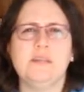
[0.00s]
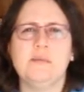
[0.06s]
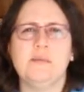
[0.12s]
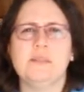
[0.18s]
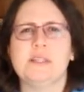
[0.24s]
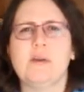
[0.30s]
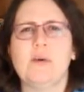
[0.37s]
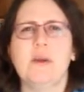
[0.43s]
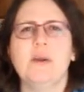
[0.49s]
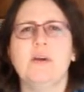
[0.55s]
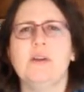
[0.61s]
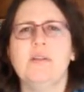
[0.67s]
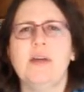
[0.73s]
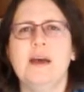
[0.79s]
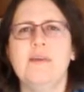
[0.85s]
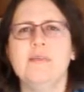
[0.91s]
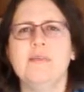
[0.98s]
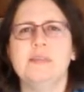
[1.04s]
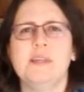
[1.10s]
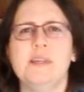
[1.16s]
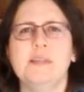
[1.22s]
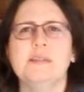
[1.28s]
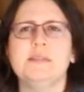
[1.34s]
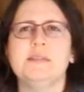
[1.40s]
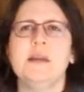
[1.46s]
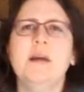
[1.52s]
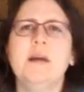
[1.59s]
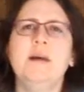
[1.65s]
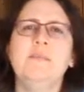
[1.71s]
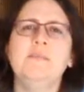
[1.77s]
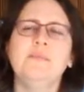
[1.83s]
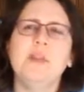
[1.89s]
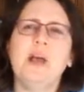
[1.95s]
what's going on in that sense,
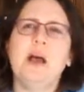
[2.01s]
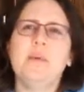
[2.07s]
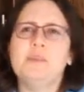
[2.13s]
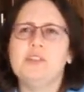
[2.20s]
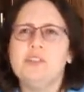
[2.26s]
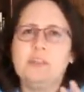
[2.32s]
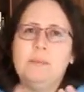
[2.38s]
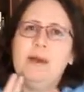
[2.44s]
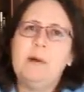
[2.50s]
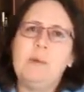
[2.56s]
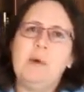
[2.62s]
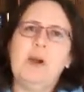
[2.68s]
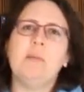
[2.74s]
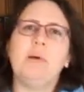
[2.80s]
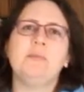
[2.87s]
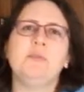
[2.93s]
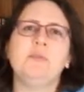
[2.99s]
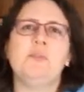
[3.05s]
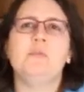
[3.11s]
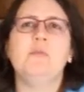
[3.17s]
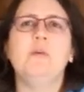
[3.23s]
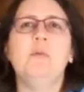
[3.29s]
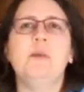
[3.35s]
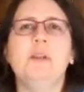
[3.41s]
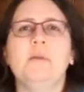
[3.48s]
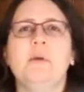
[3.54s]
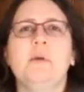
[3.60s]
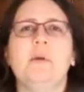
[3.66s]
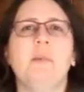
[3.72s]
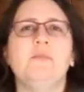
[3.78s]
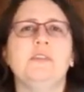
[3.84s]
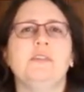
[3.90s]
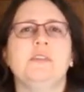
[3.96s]
which is about where I'm up to at the moment. I mean,
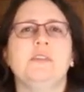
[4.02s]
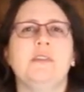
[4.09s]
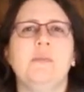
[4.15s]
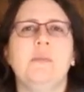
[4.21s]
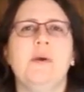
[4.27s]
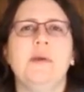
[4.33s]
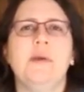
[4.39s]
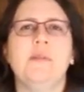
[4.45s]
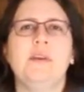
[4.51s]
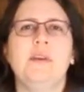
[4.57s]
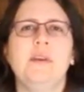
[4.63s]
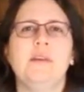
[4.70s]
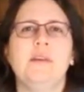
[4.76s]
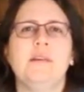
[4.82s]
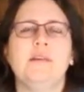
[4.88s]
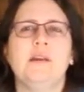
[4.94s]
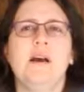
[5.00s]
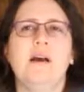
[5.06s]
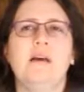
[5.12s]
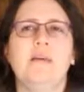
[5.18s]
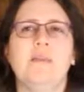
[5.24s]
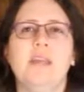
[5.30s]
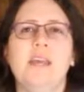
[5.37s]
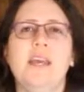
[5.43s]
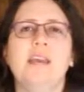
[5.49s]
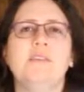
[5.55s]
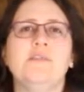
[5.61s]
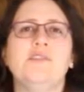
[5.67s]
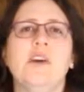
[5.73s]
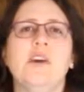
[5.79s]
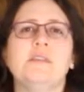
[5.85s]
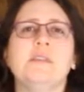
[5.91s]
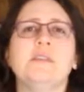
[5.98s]
I'm just at the point the King,
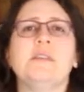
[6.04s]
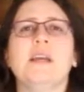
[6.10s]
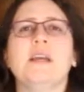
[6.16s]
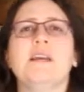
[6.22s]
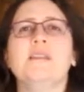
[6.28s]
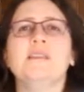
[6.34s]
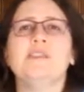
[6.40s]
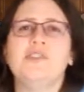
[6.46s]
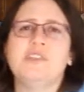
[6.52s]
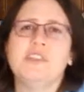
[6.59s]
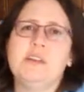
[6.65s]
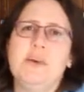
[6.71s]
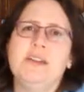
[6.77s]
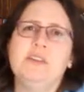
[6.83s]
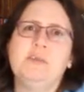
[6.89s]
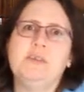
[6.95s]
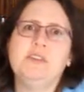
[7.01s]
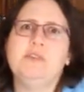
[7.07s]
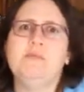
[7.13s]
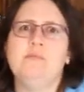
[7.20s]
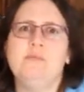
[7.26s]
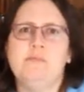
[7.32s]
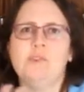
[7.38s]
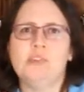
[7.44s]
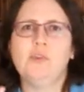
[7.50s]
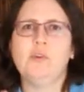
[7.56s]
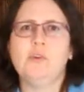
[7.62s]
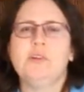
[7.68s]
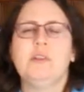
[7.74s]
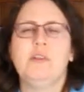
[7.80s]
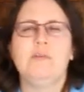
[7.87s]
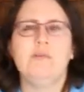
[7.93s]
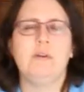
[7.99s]
Charles II, is just about to be restored to
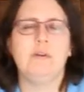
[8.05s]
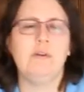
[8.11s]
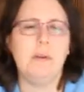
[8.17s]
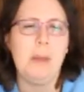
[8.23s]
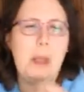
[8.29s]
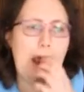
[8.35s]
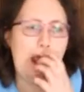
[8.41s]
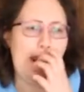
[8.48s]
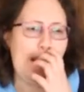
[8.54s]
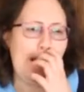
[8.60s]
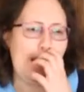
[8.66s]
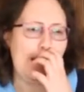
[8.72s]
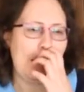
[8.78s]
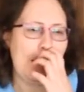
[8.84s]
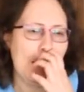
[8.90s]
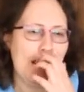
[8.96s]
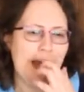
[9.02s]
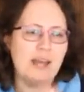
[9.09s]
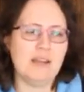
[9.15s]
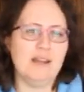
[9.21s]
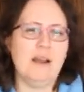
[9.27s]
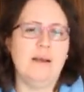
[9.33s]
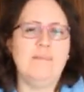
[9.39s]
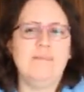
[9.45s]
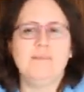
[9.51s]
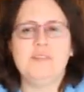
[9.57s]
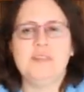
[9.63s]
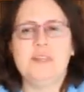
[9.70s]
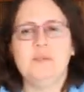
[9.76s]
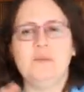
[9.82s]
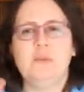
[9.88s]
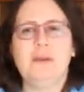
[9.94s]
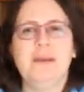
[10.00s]
the throne. And
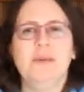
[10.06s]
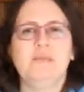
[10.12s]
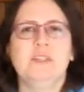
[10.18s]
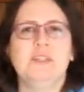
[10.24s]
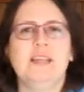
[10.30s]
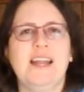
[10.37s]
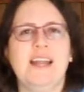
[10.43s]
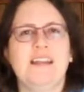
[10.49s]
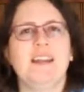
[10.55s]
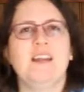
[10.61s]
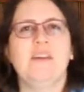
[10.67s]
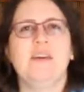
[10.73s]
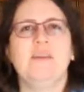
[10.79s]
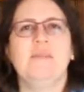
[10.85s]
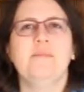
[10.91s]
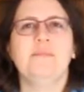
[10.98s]
Samuel Pepys has had another